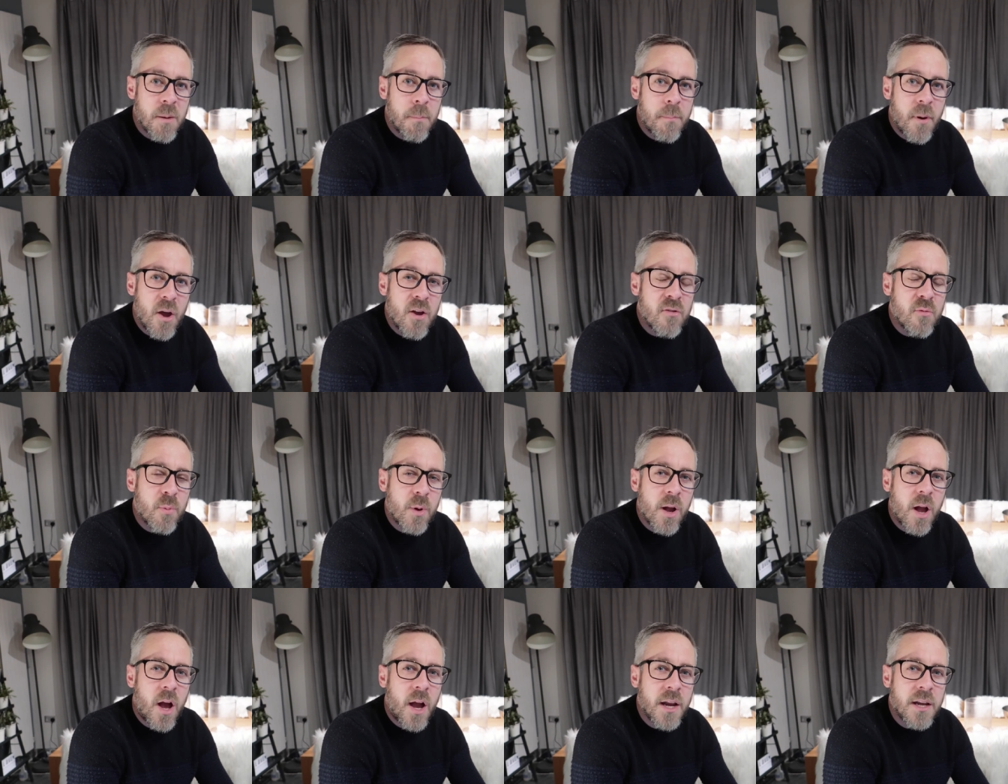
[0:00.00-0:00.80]
Both were
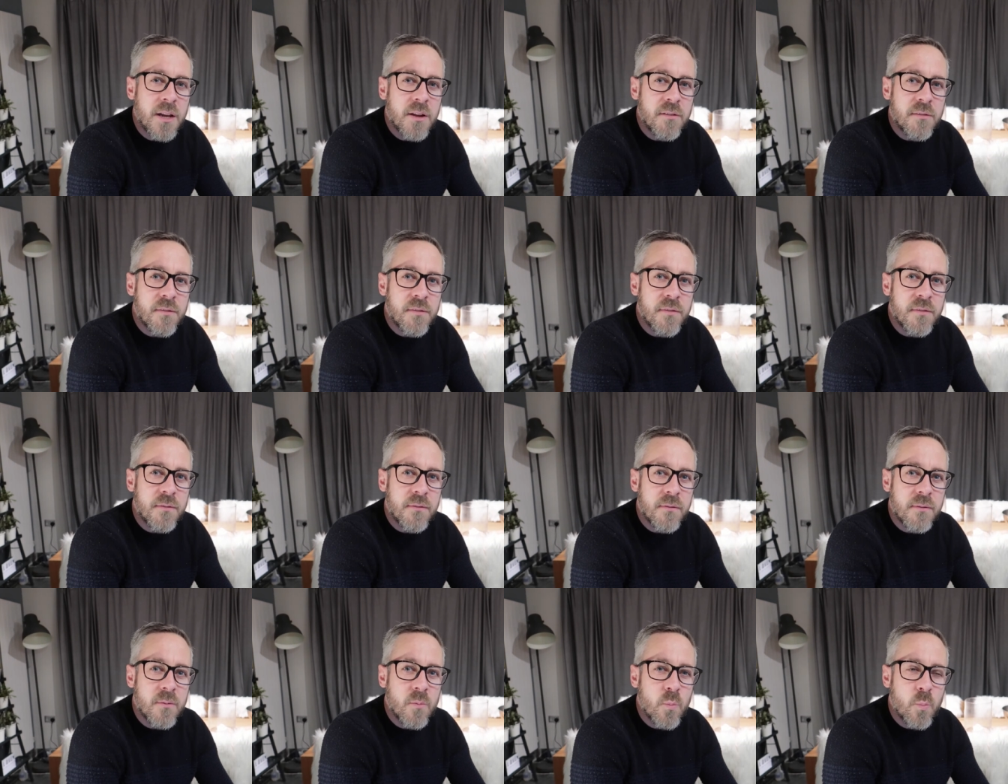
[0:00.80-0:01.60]
kind of
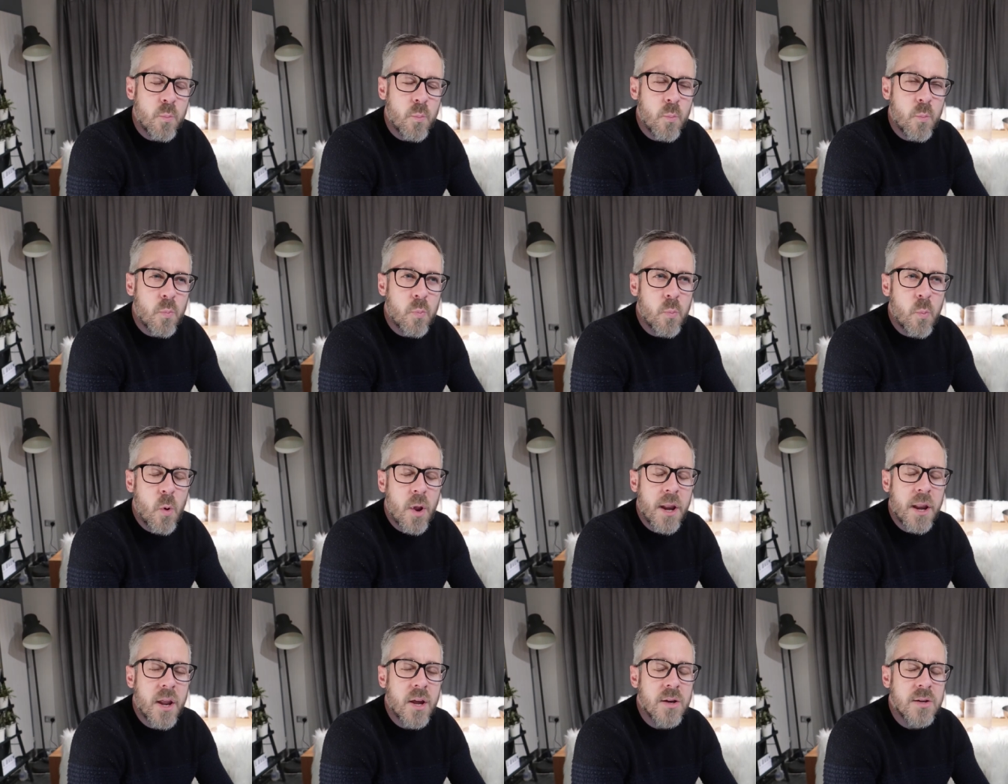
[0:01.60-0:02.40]

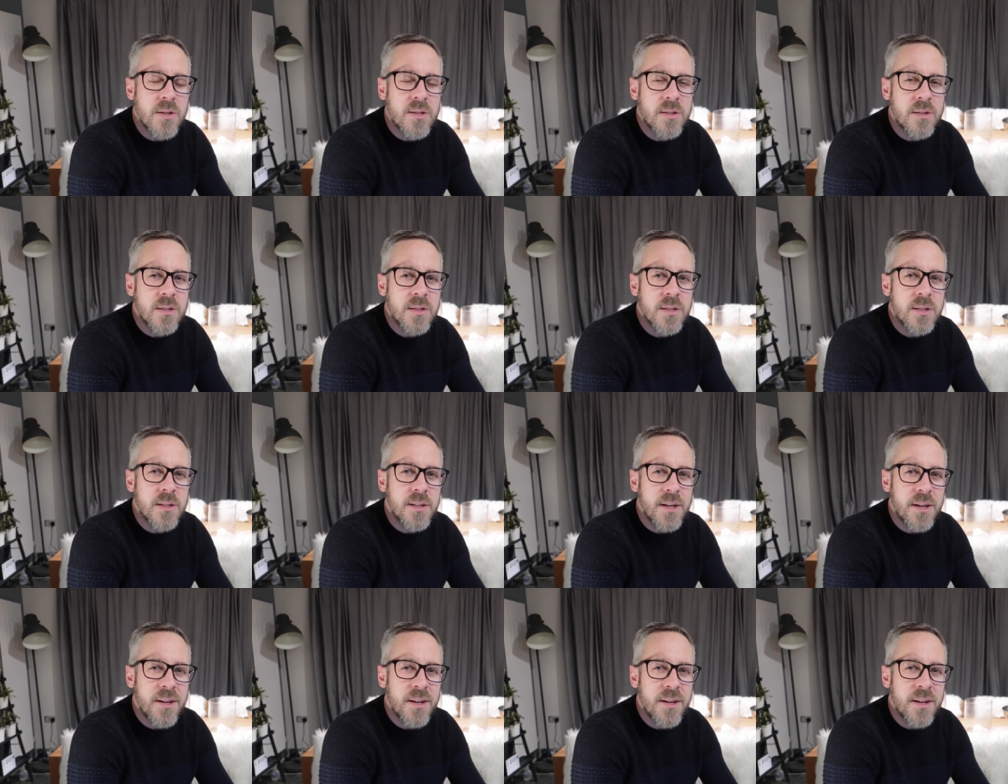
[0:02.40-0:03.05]
one of those